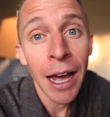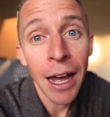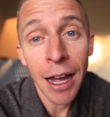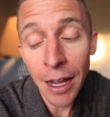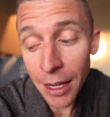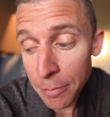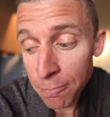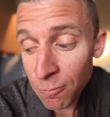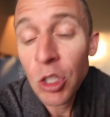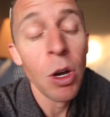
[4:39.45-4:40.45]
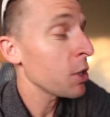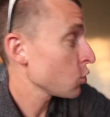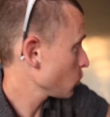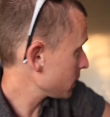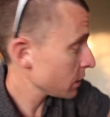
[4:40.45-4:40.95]
So I'm
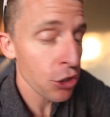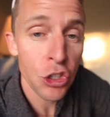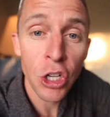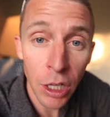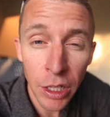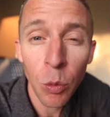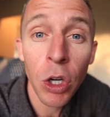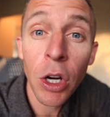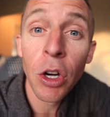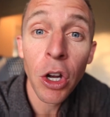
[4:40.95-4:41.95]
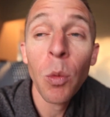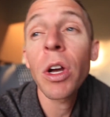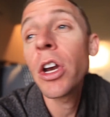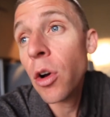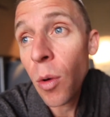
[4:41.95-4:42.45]
just resting, chilling. We're
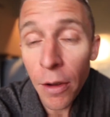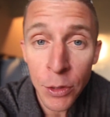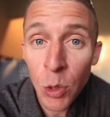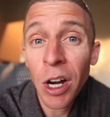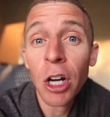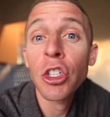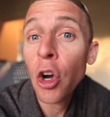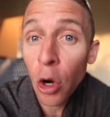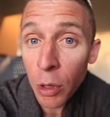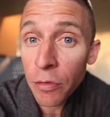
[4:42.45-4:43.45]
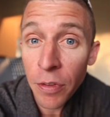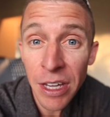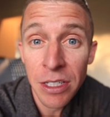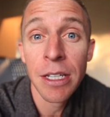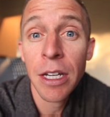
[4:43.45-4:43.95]
gonna go off to an
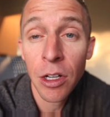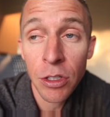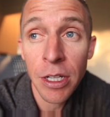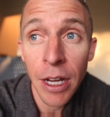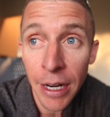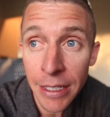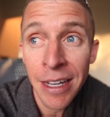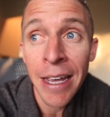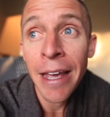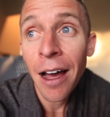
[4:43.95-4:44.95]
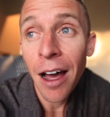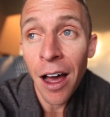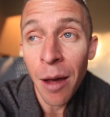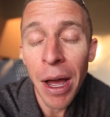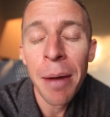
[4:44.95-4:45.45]
Oktoberfest here tonight.
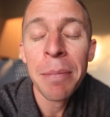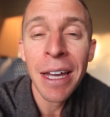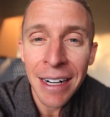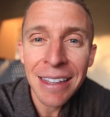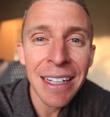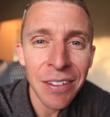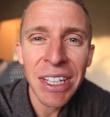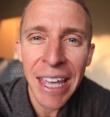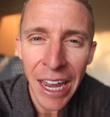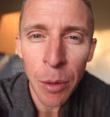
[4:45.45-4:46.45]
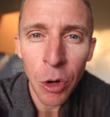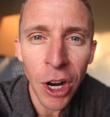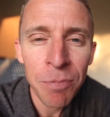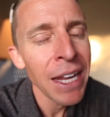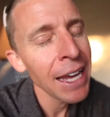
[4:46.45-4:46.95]
I'm gonna leave the
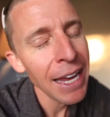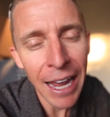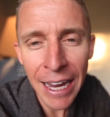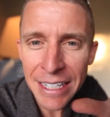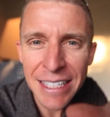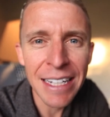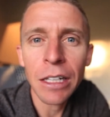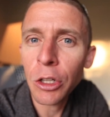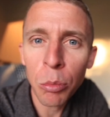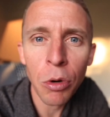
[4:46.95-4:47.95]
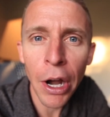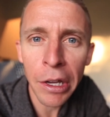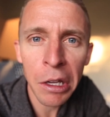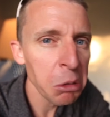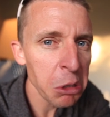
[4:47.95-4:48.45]
camera. I just need a little
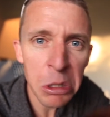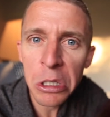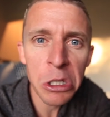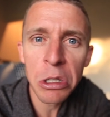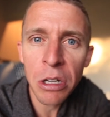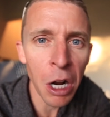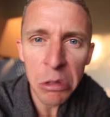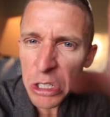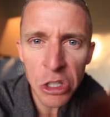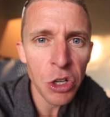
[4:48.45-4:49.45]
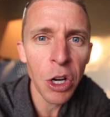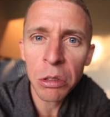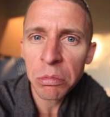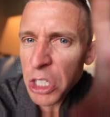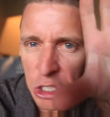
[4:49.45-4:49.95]
break, just
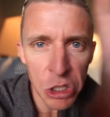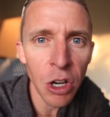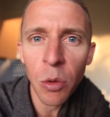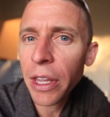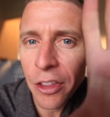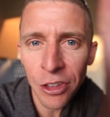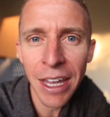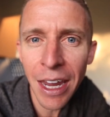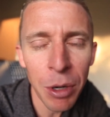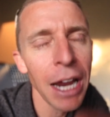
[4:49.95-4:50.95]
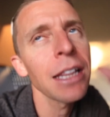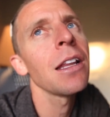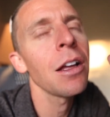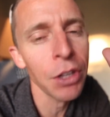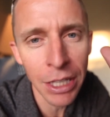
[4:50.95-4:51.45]
chill without the camera. I
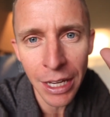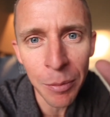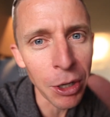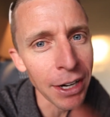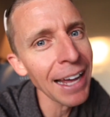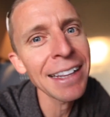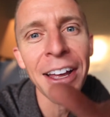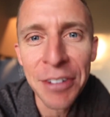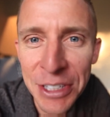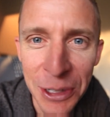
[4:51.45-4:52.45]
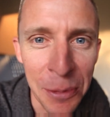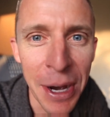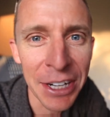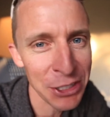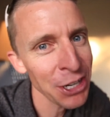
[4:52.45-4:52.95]
love the camera. I love it so
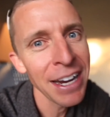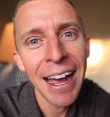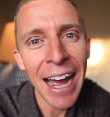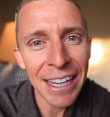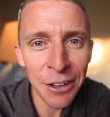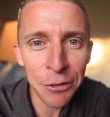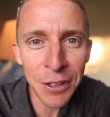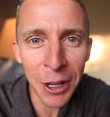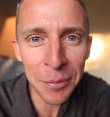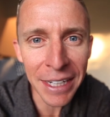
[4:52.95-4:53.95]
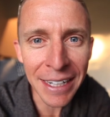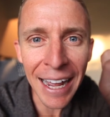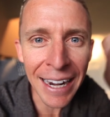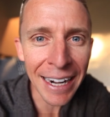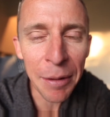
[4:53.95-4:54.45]
much. I love filming,
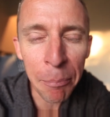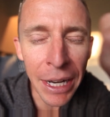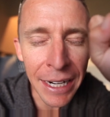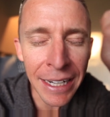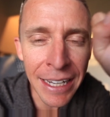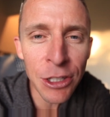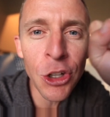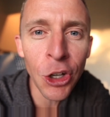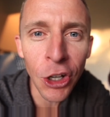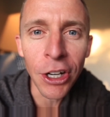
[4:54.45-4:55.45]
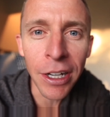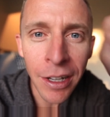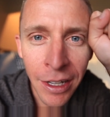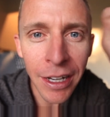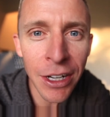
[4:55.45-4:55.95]
but it is good.
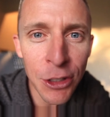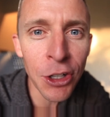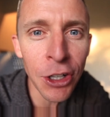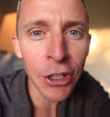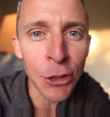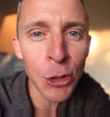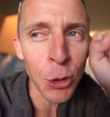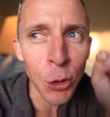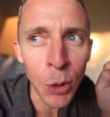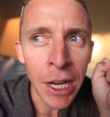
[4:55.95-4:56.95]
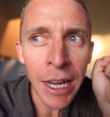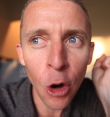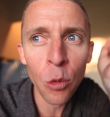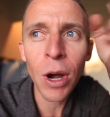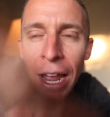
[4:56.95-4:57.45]
It is good to
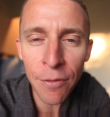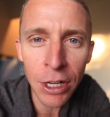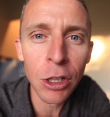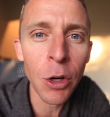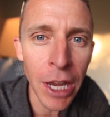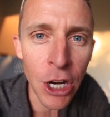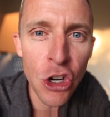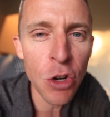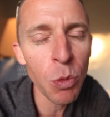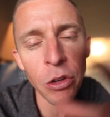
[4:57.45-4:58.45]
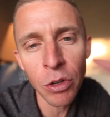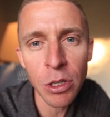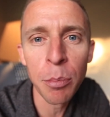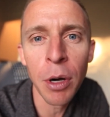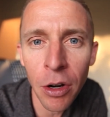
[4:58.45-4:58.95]
arrive at a location, whether
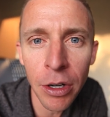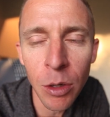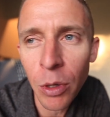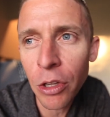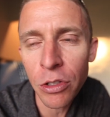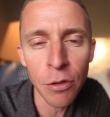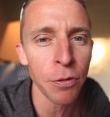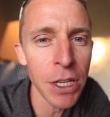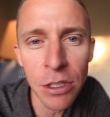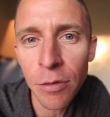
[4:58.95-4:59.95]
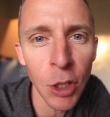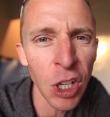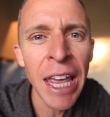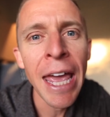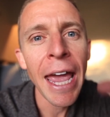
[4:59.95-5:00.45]
it's a party, whether it's a
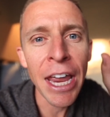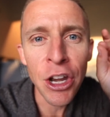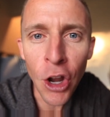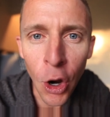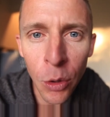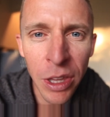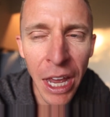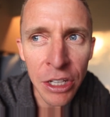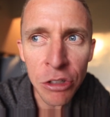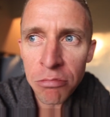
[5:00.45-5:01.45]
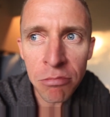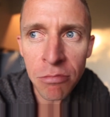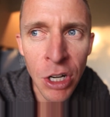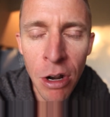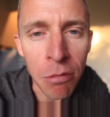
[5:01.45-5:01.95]
festival, and know that,
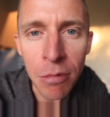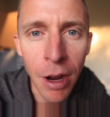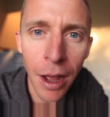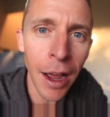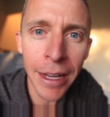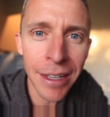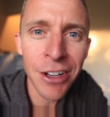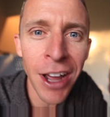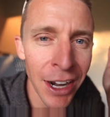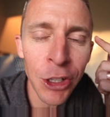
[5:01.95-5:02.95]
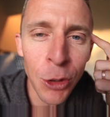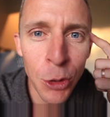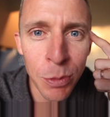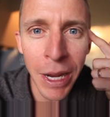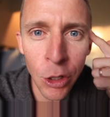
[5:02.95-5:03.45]
no, I cannot
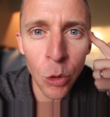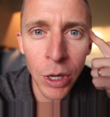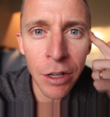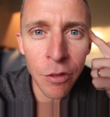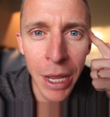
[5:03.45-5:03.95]
use my creative